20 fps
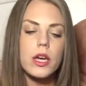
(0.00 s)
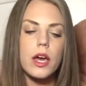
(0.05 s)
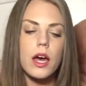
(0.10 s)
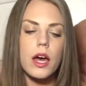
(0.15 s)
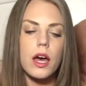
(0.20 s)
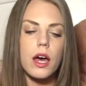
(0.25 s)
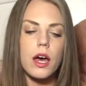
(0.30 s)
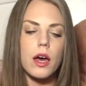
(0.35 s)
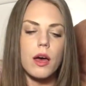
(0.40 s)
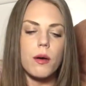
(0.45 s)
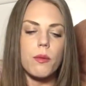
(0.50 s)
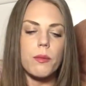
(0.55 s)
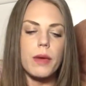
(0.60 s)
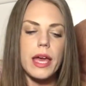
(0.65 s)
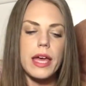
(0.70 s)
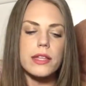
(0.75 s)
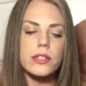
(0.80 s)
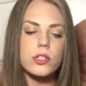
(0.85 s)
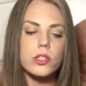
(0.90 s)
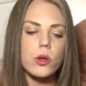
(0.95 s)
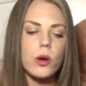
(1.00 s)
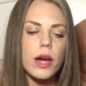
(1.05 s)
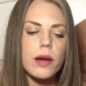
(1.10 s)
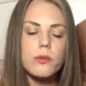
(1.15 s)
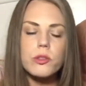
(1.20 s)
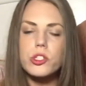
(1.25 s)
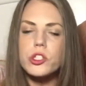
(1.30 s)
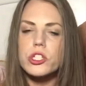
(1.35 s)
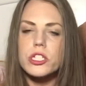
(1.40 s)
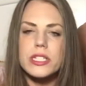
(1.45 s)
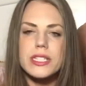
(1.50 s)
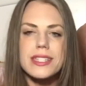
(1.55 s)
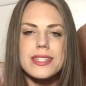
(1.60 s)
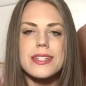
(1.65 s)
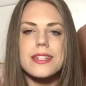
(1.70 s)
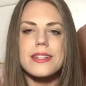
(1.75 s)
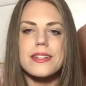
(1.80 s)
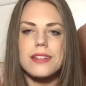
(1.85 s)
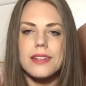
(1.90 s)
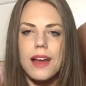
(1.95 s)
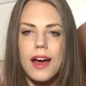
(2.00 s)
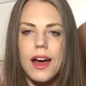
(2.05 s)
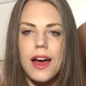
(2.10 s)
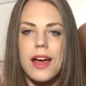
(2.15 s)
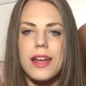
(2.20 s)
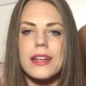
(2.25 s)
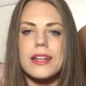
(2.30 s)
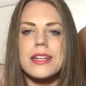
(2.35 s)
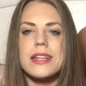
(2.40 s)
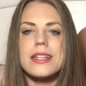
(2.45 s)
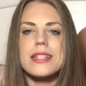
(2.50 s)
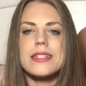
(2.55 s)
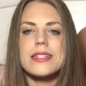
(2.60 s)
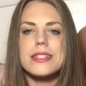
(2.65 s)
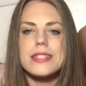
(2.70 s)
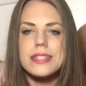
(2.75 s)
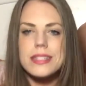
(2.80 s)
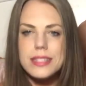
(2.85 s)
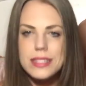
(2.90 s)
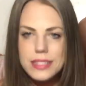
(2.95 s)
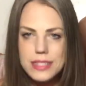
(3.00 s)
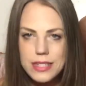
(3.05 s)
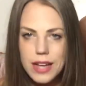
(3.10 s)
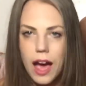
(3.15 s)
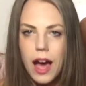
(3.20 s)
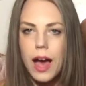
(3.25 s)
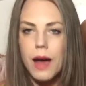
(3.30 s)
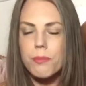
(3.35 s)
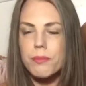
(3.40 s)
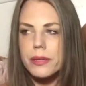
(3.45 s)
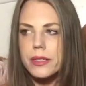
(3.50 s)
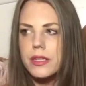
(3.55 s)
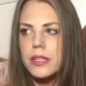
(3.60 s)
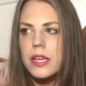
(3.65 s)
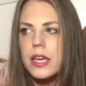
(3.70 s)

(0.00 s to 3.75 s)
And so I was just non-stop.